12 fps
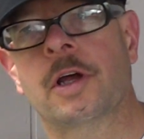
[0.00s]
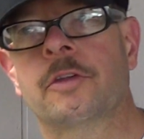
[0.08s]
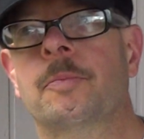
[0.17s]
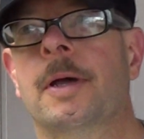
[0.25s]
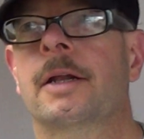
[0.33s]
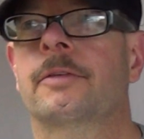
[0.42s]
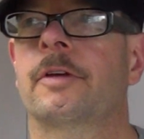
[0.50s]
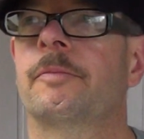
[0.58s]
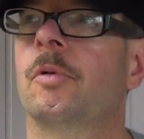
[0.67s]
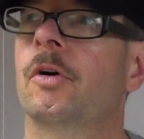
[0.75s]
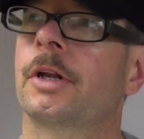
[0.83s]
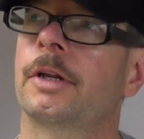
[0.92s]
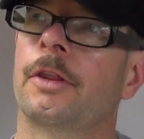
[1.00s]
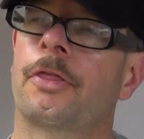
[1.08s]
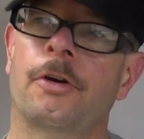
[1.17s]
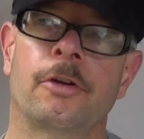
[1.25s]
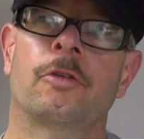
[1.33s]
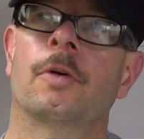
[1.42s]
ounce bottles. I bought it in
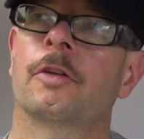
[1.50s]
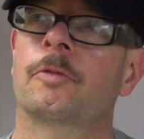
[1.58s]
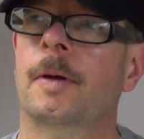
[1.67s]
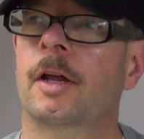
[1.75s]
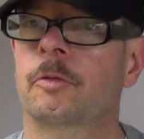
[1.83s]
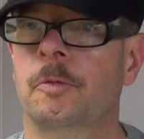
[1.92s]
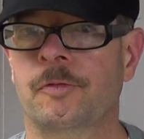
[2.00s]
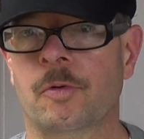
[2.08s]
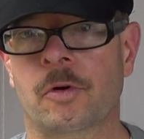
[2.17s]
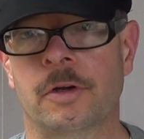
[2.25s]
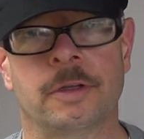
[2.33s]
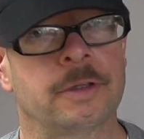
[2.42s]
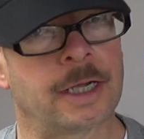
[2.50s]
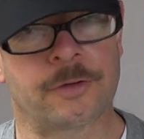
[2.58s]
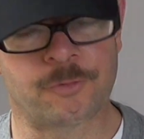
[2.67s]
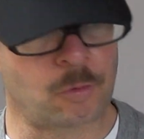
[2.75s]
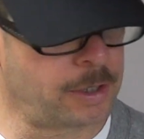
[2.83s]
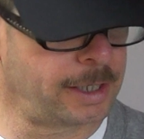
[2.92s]
32 ounce bottles before. They got
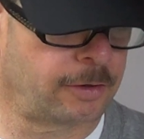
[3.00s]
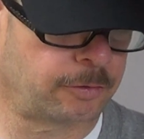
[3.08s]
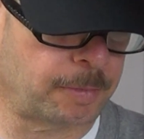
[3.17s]
40 ounce